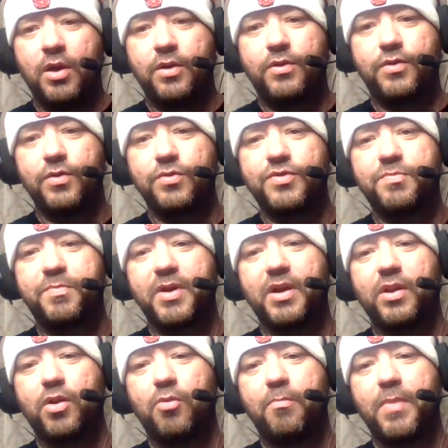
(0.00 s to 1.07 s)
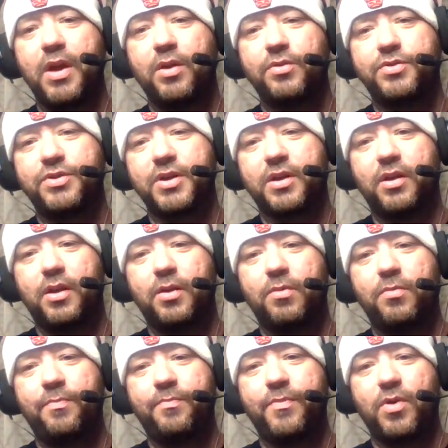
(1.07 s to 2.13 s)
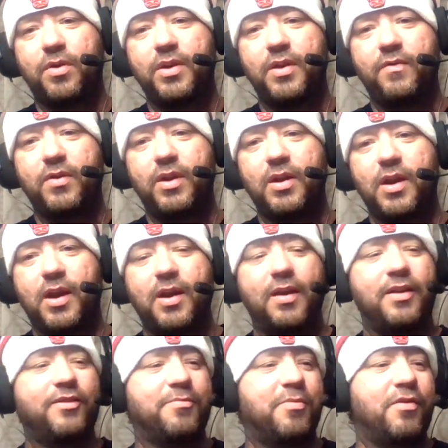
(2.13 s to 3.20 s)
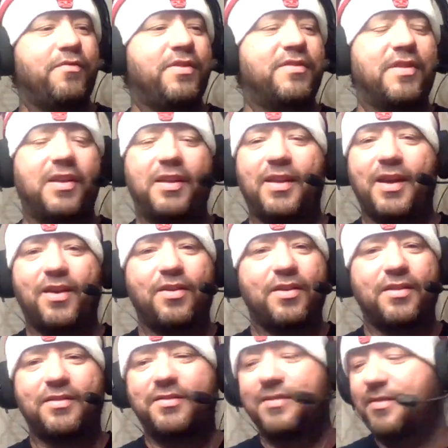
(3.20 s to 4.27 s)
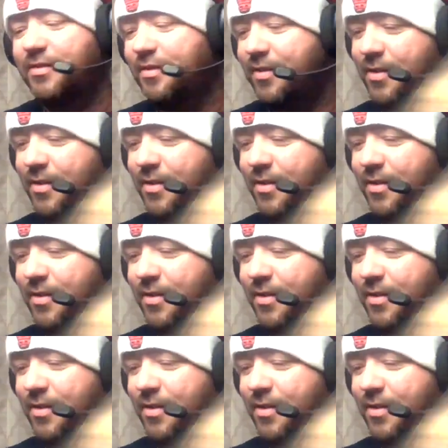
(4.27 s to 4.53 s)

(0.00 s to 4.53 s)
Deuce Bigelow Male Gigolo on DVD. This movie's hilarious.